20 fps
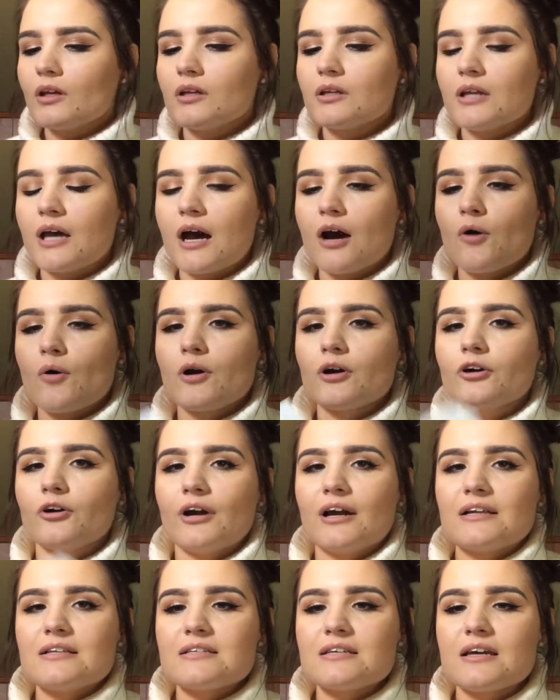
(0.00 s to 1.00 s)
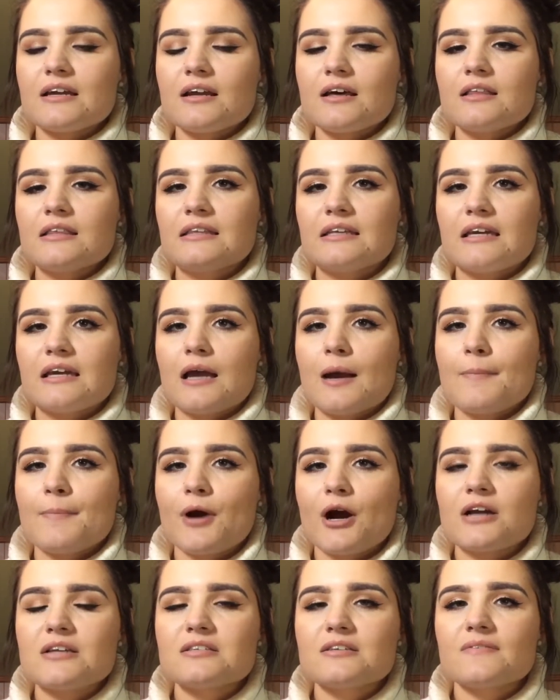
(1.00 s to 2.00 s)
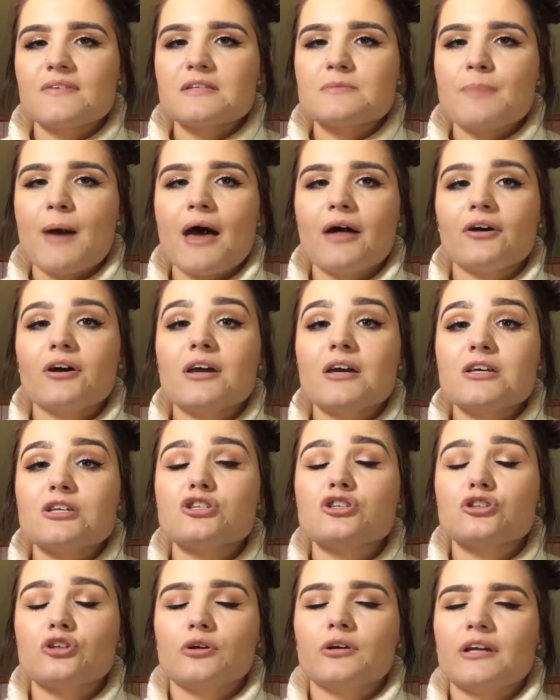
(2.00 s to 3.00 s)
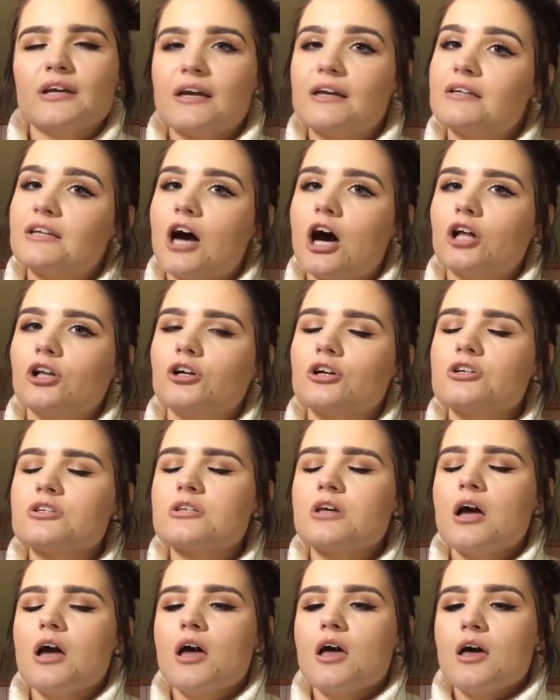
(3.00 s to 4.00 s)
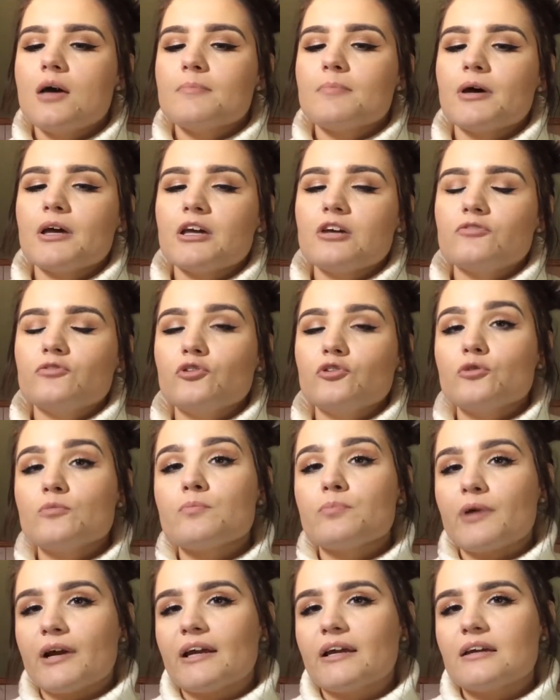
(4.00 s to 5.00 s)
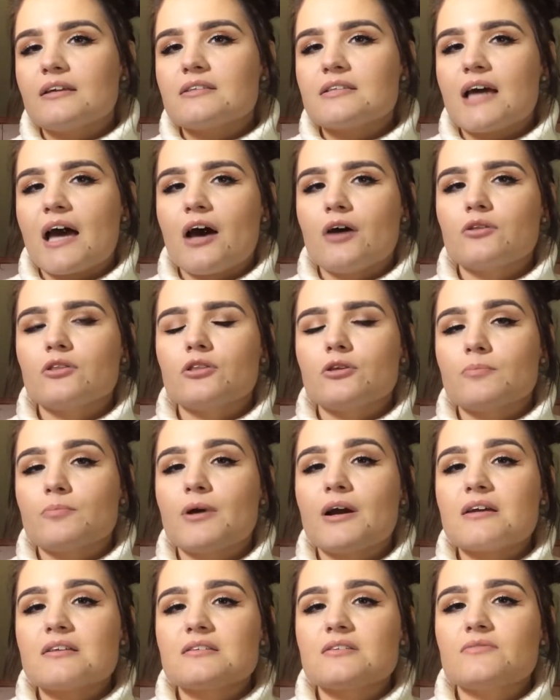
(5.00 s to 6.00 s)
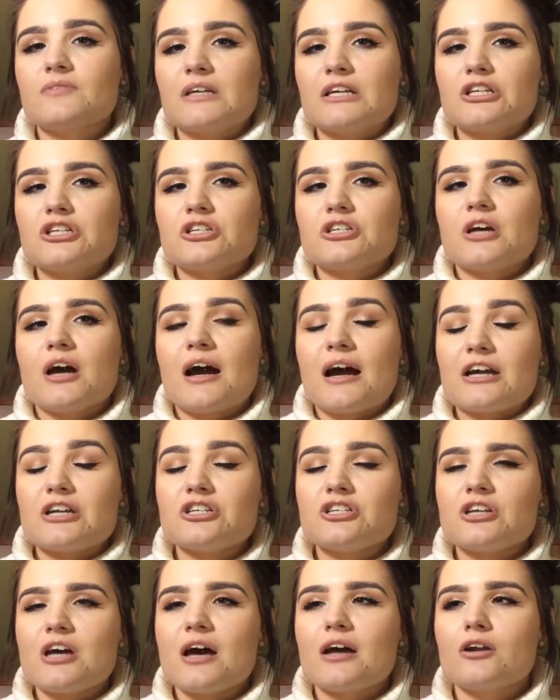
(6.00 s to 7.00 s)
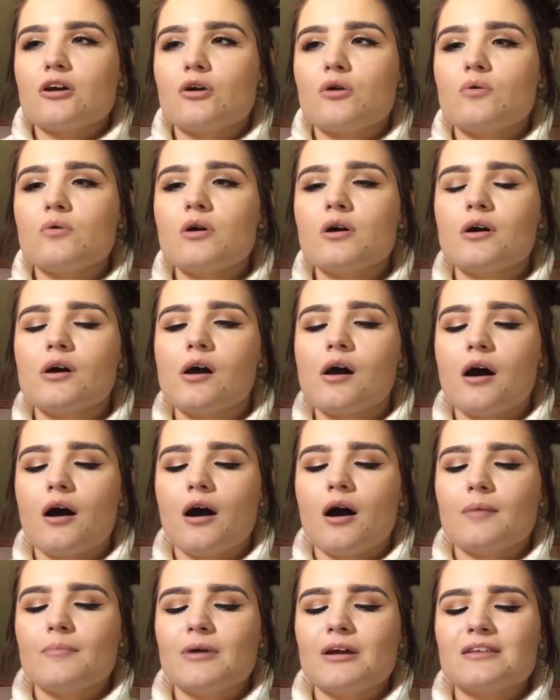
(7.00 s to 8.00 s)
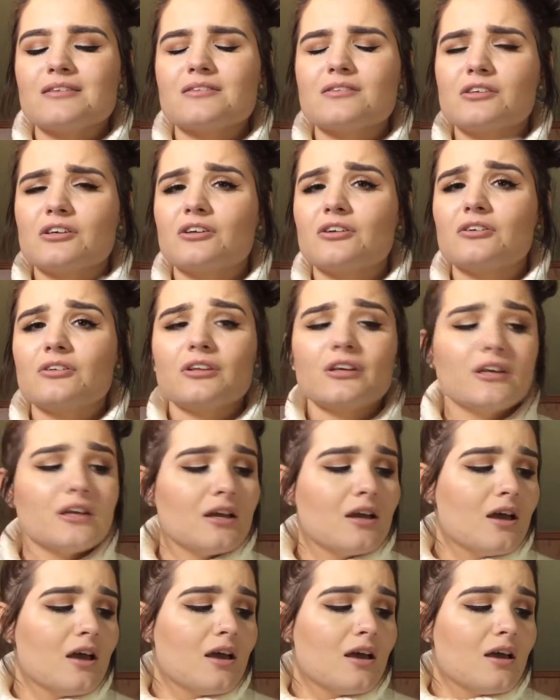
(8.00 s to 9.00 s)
Now, granted, the price of this palette is $38, but if you break it down, the price of each eyeshadow, it's literally,